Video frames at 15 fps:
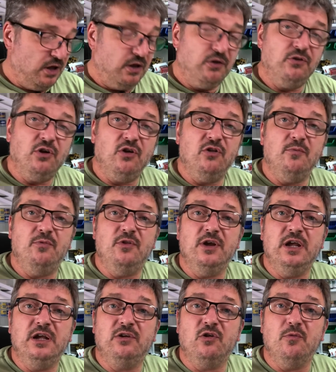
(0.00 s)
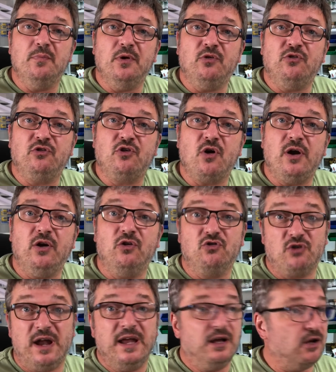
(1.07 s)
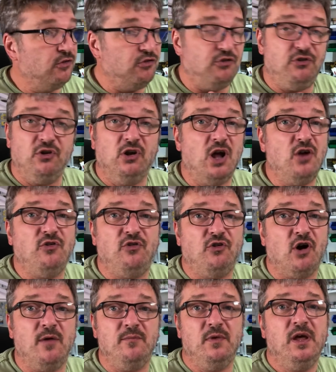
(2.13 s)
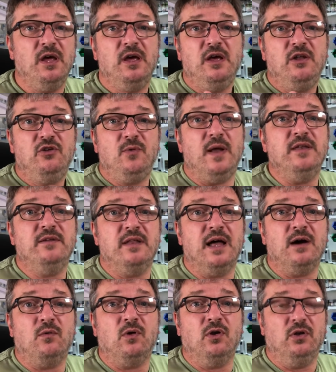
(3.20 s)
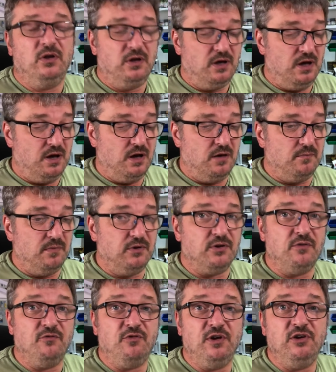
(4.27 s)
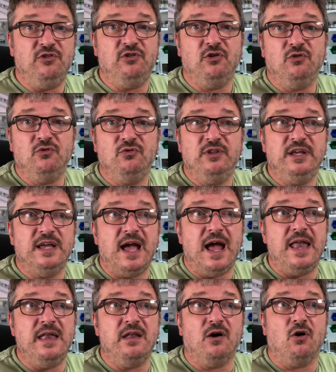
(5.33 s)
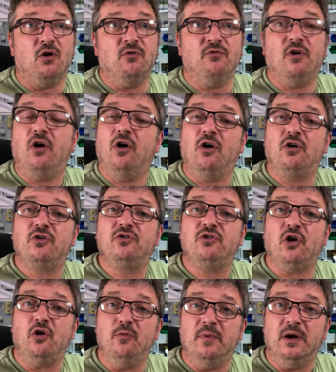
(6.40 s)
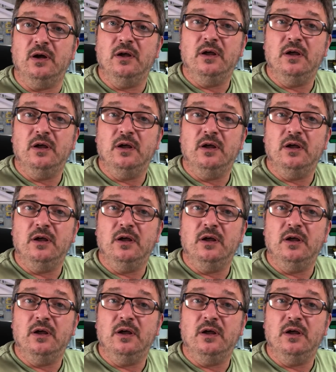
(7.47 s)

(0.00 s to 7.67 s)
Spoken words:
So the group build is going on Great Guns. There's still loads of time to enter that one. Don't finish till the end of October.